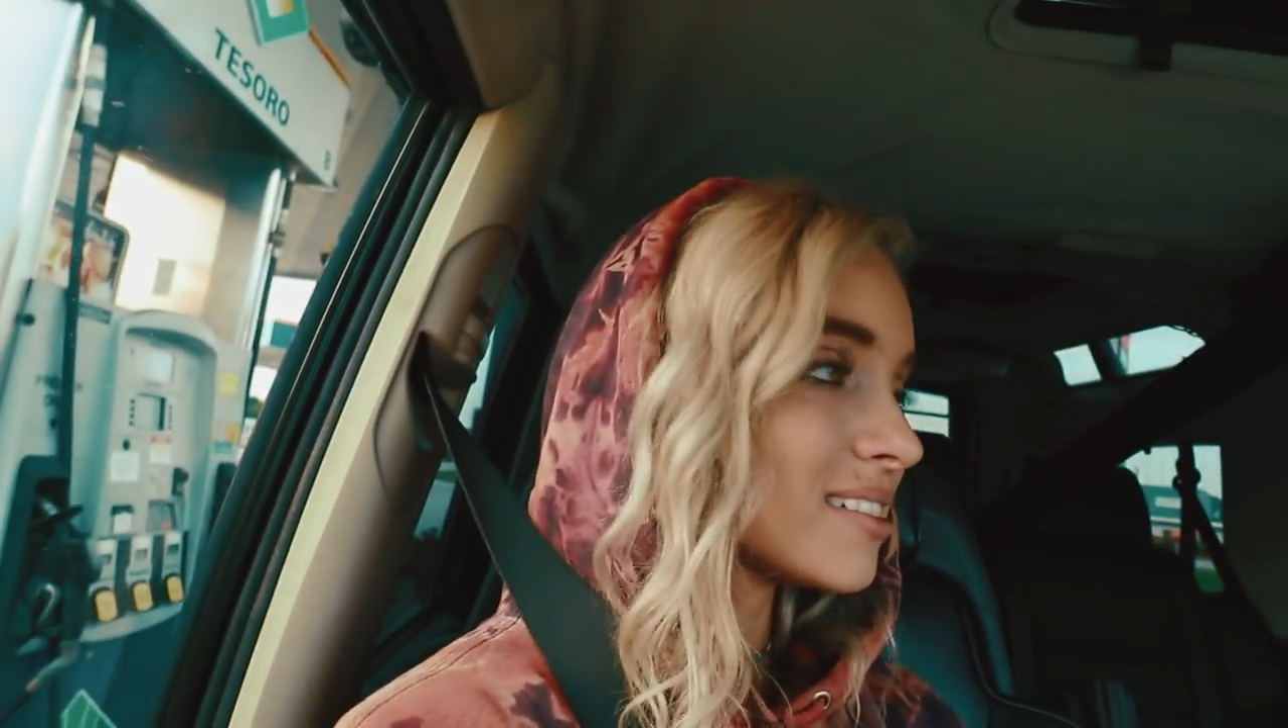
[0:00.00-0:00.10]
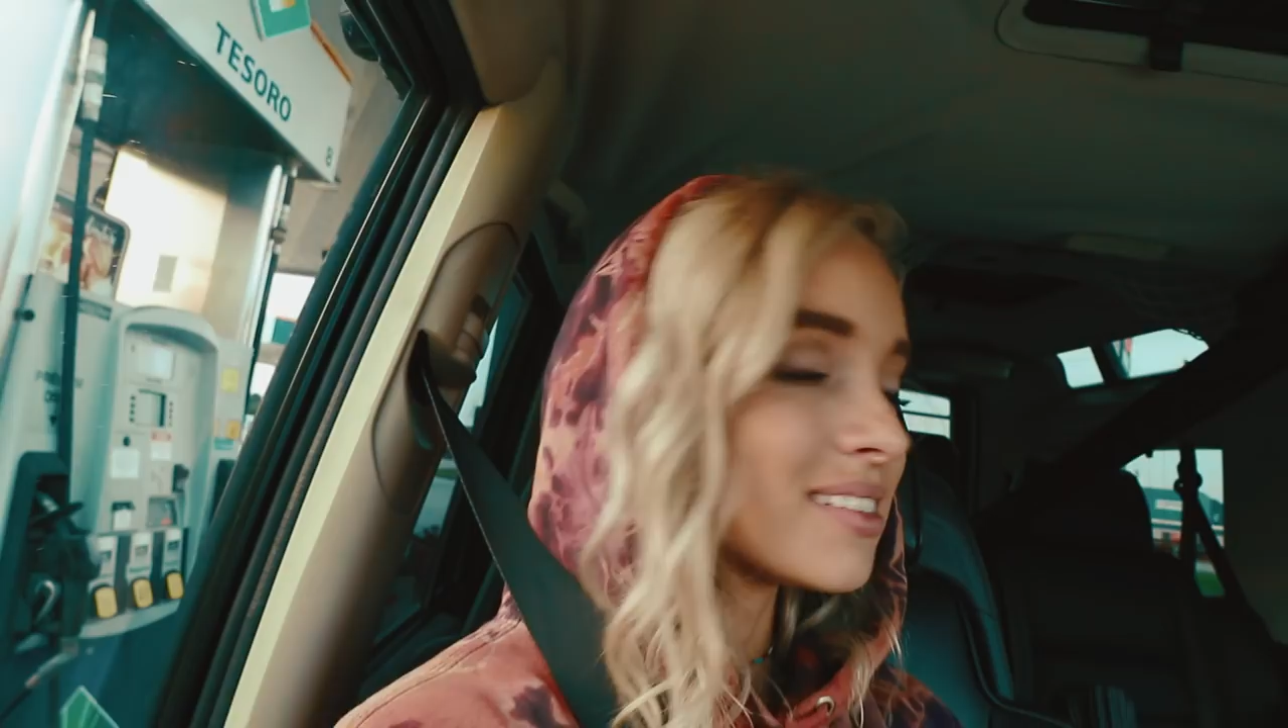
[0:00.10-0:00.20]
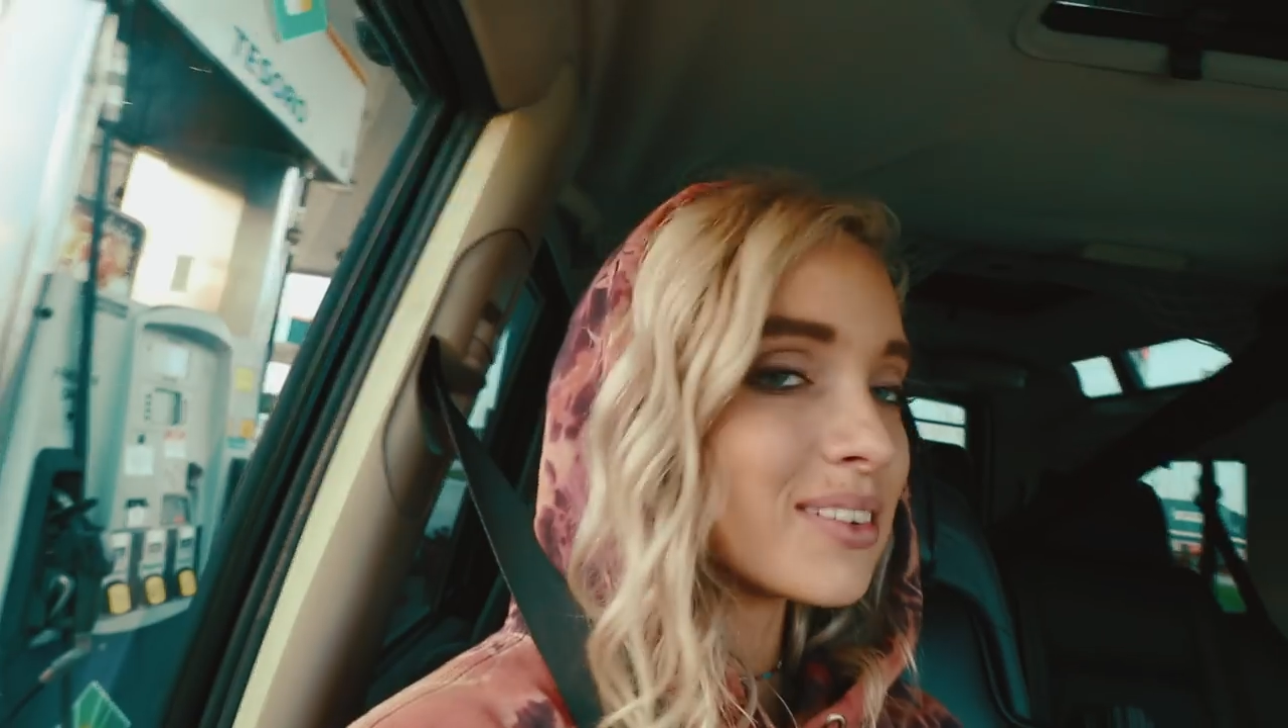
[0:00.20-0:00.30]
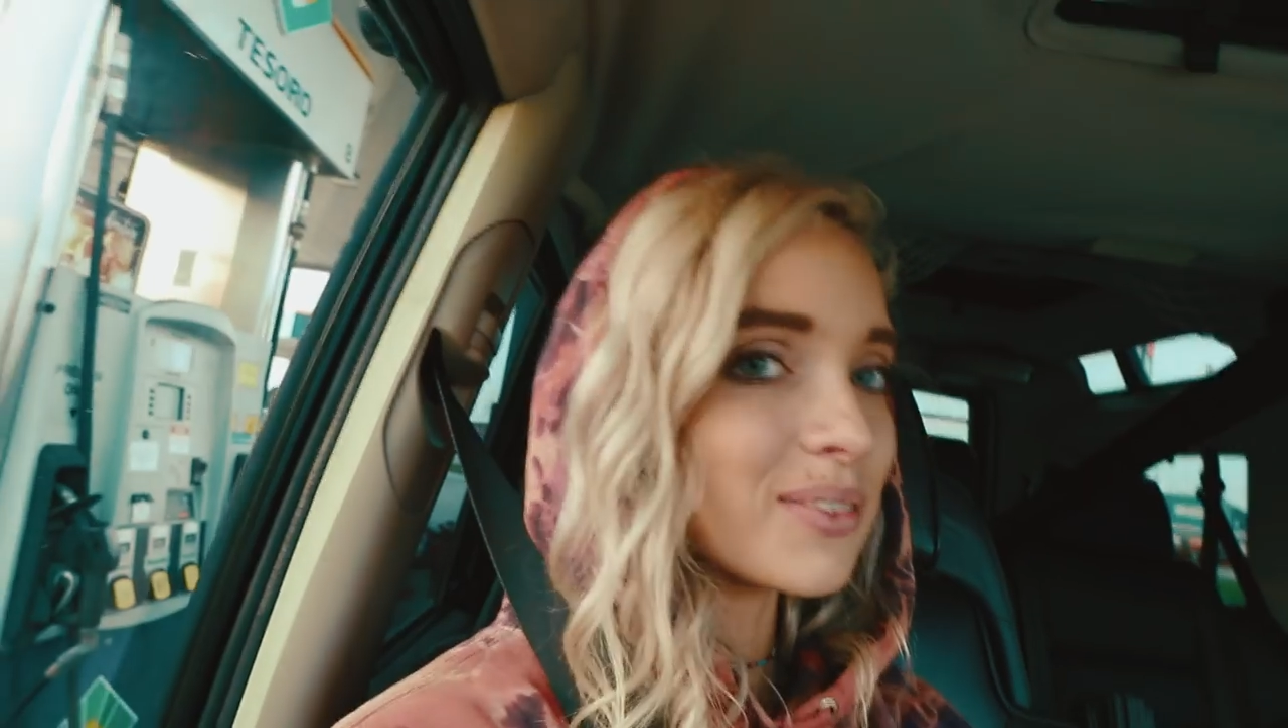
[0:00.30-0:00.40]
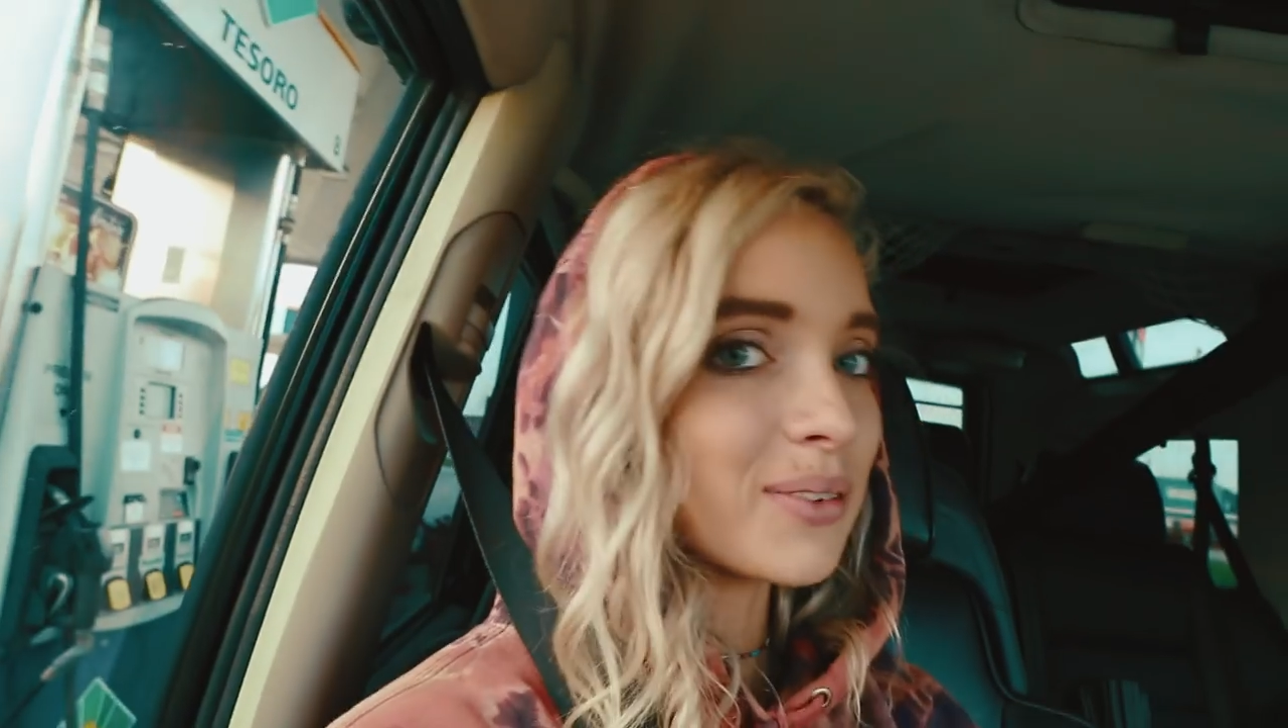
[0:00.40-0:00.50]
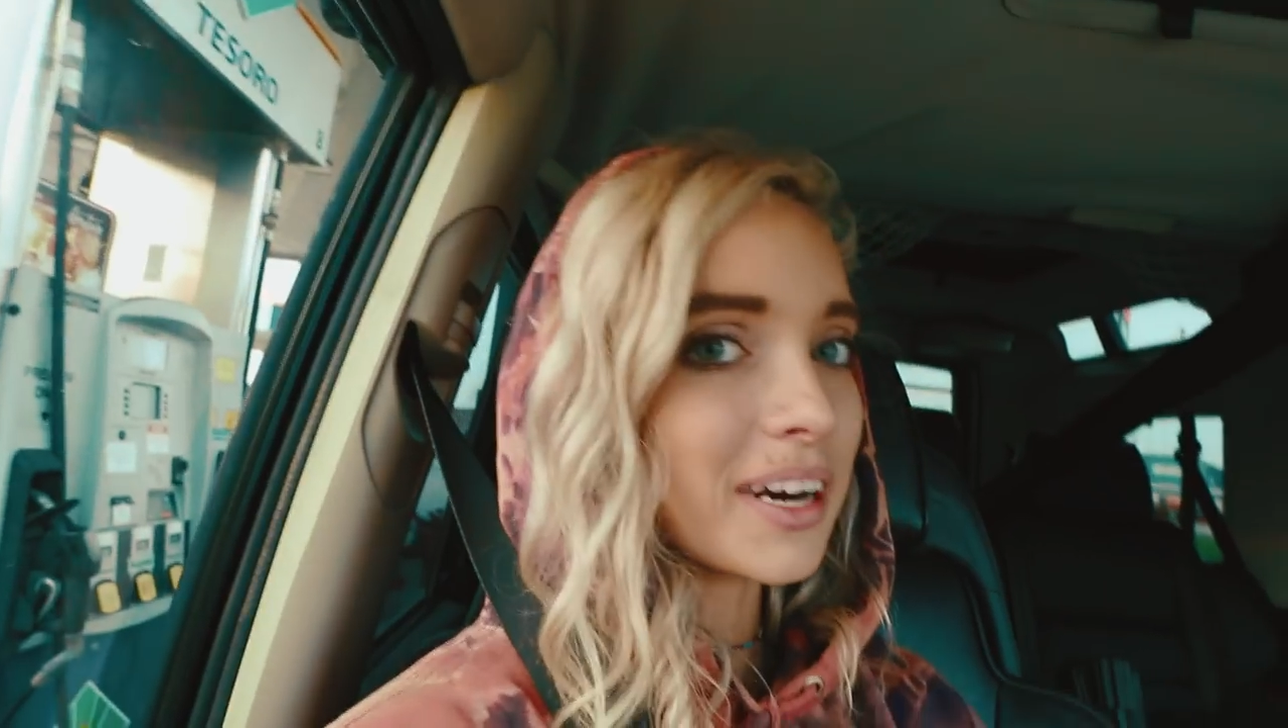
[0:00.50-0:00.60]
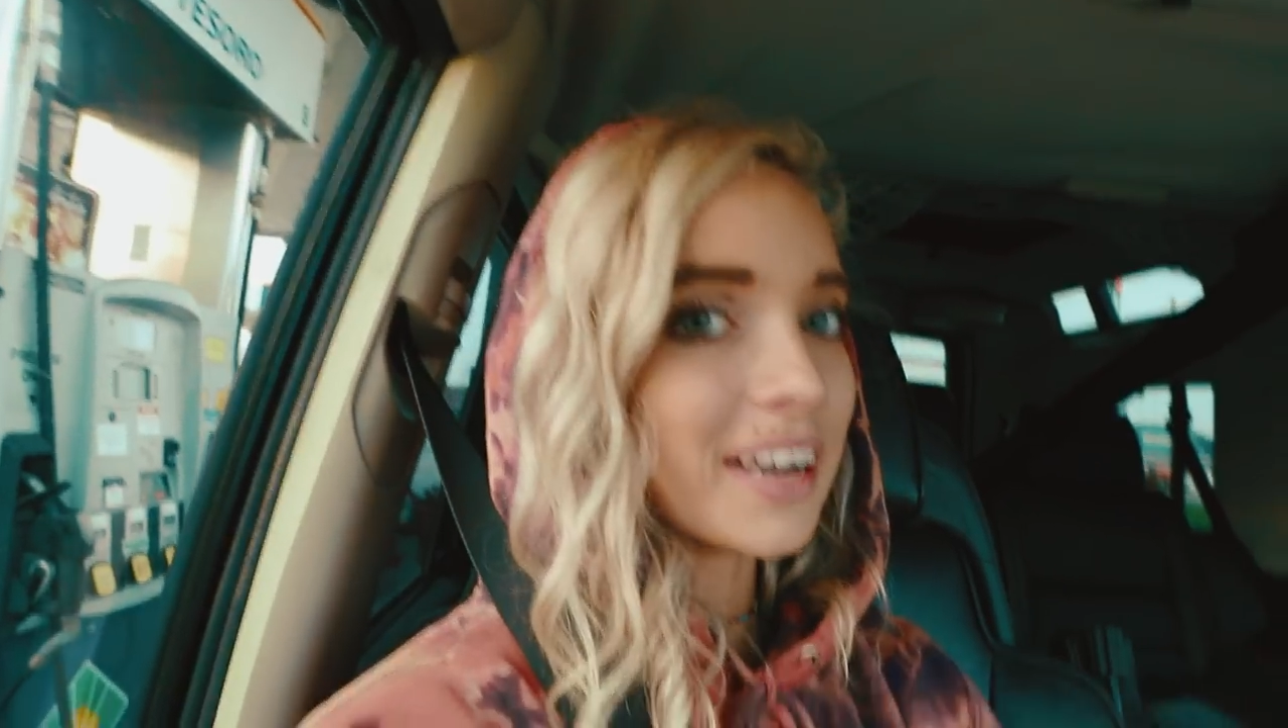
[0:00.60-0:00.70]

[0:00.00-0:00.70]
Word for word: yeah. we're